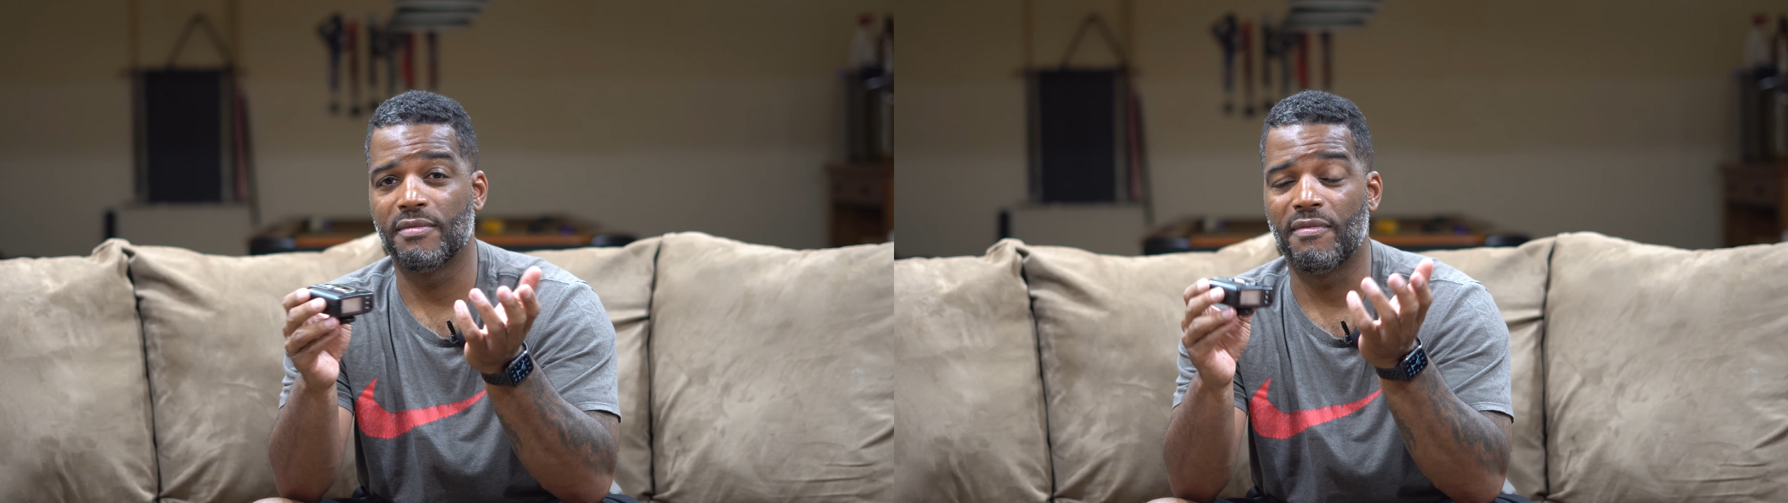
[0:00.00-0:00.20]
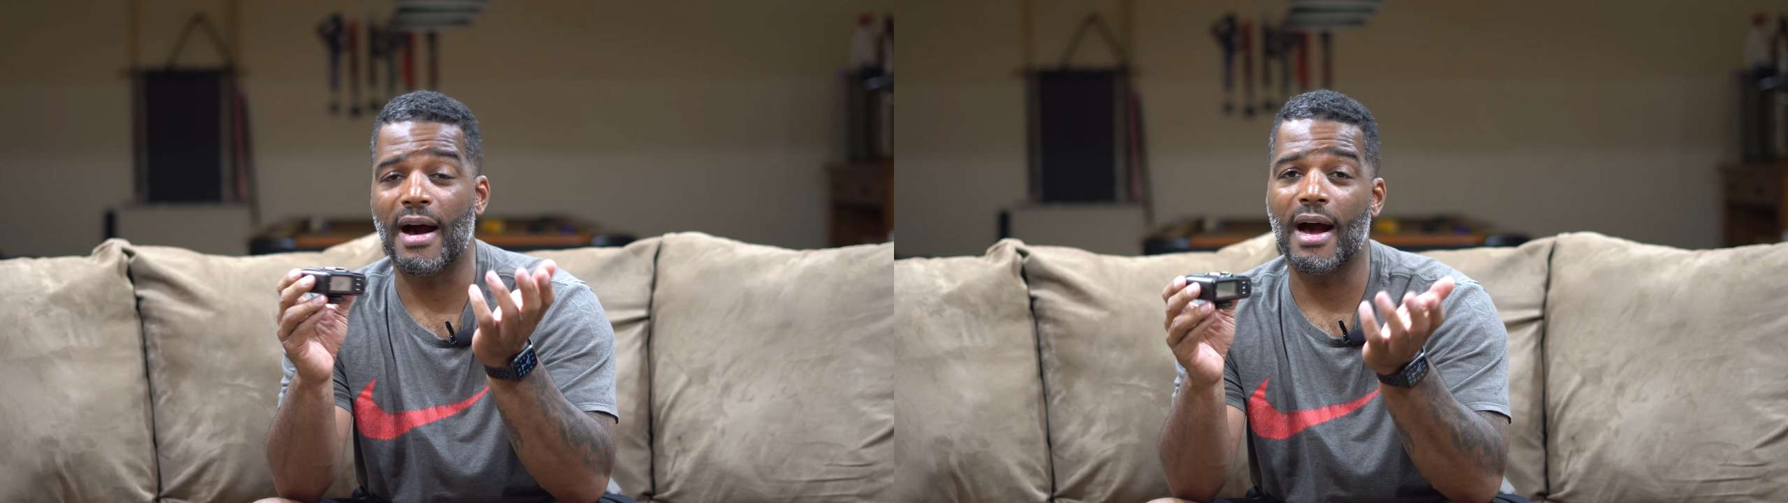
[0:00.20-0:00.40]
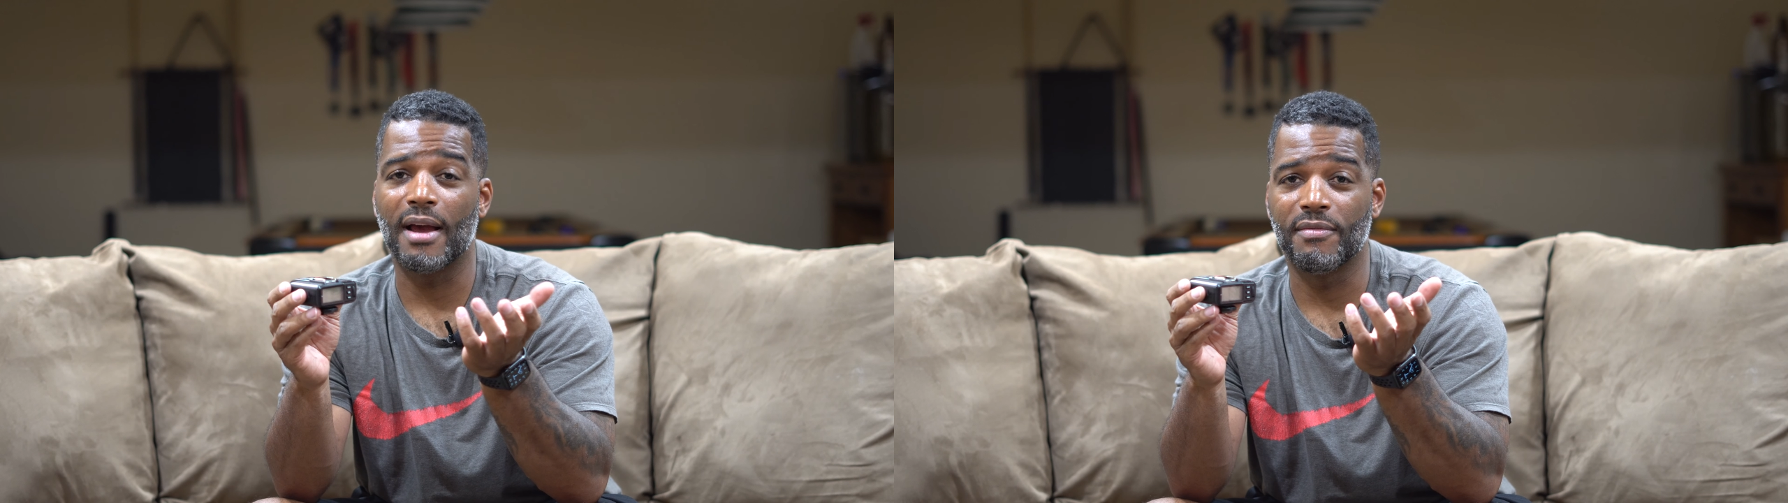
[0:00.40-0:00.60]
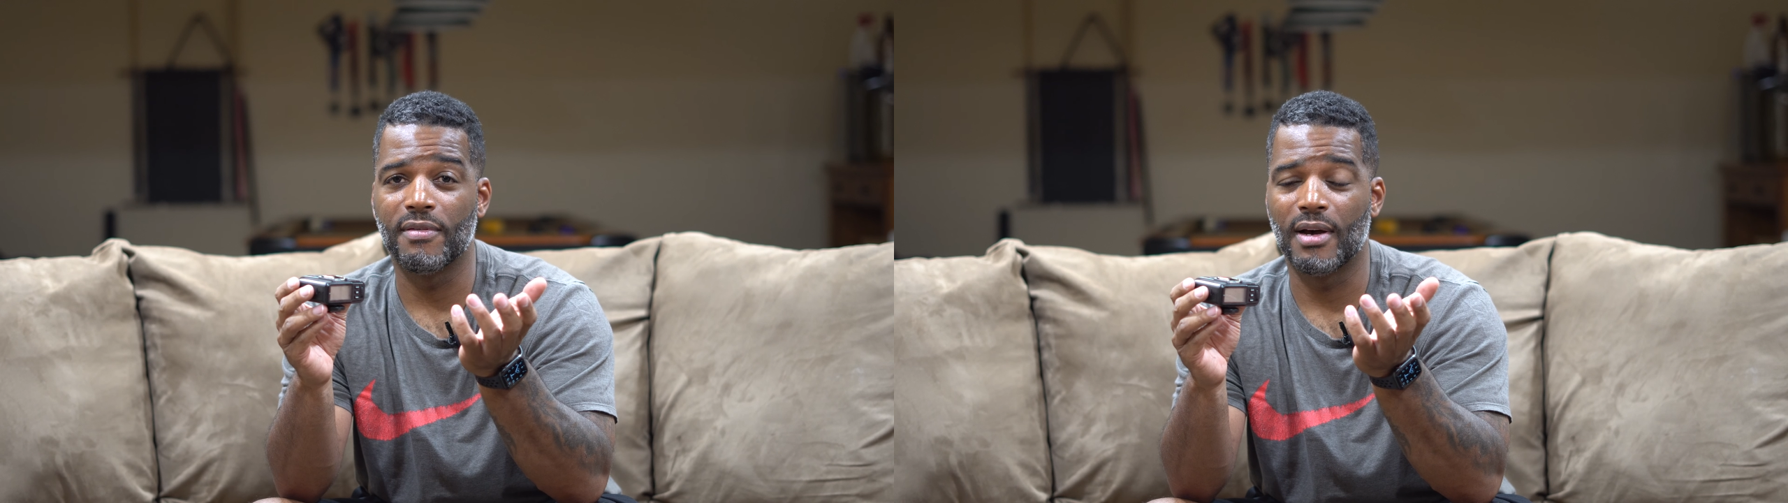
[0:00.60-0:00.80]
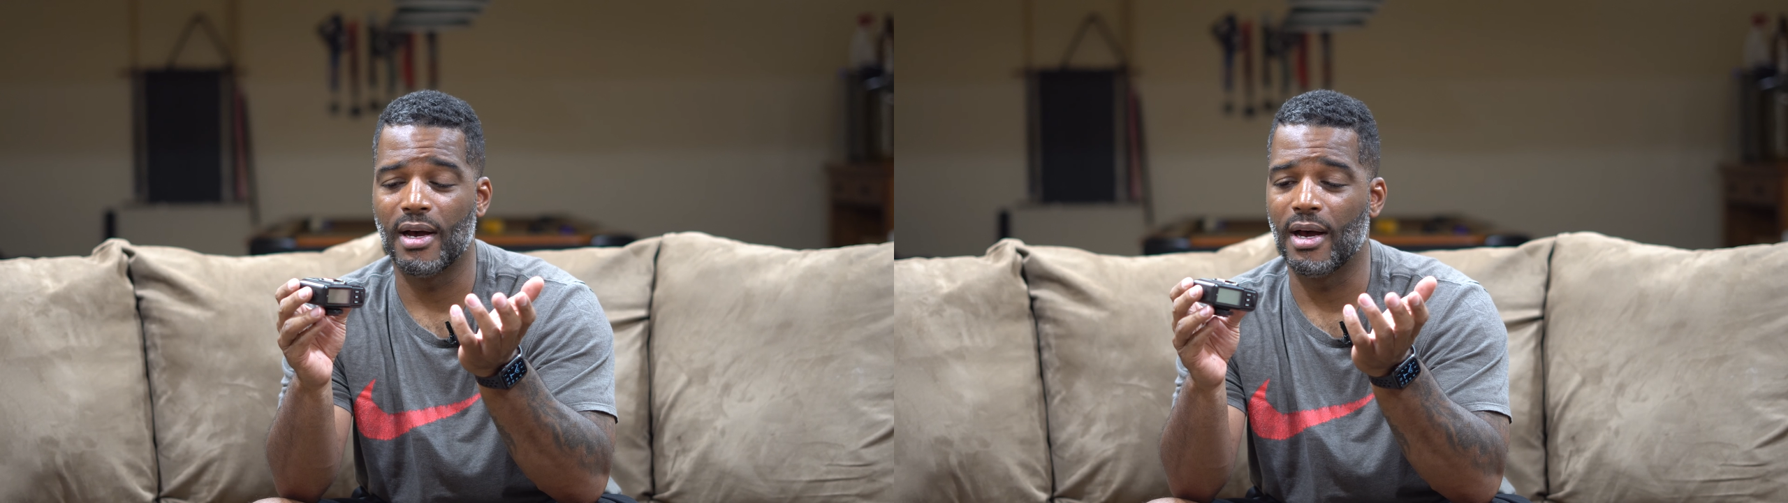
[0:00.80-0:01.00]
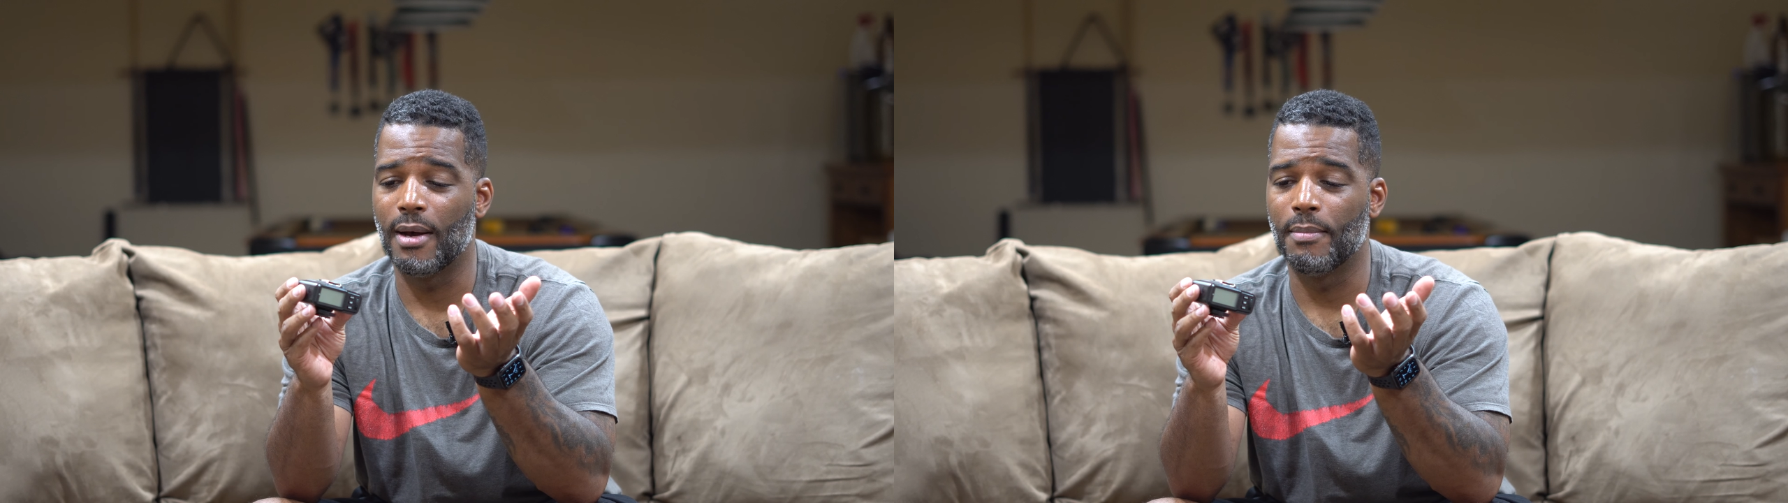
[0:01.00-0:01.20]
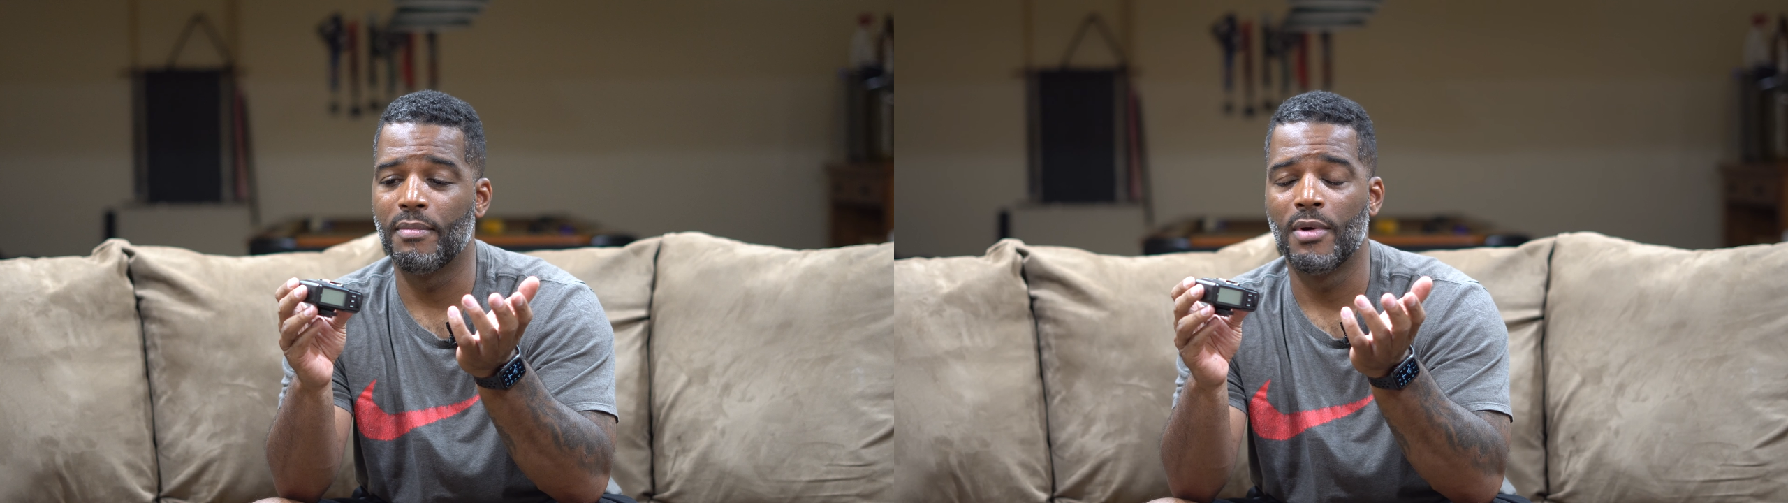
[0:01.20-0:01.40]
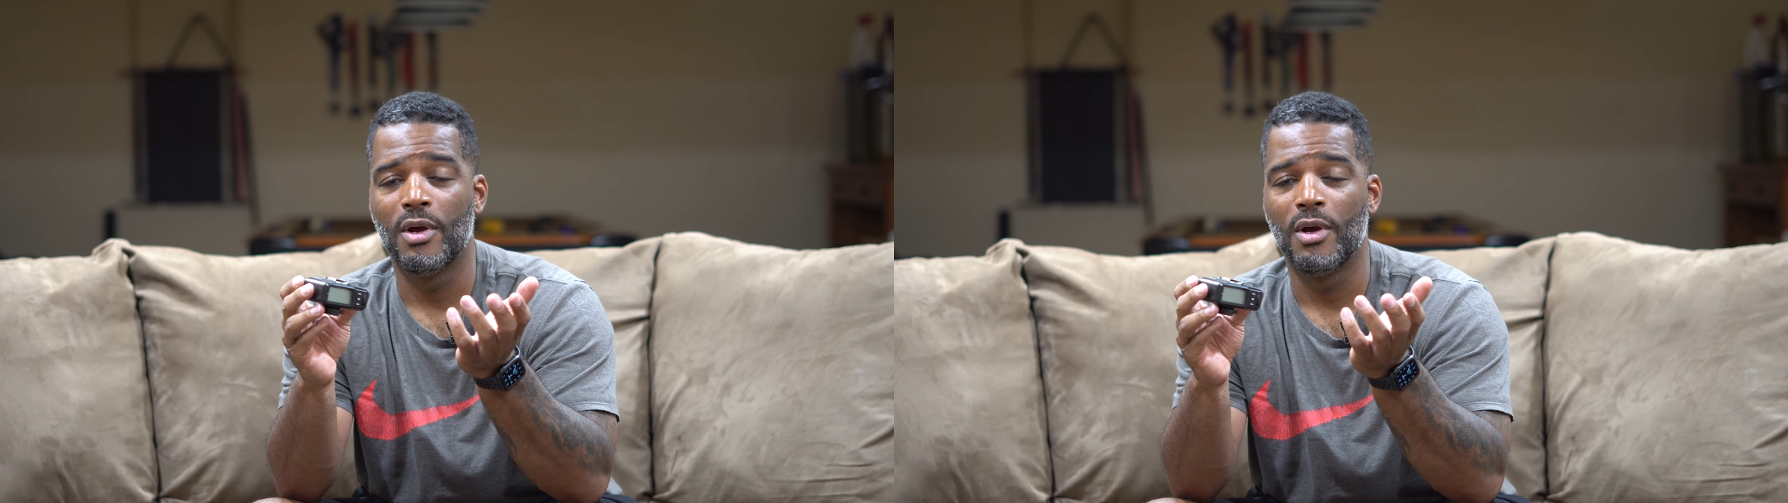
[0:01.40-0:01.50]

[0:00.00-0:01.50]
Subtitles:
5.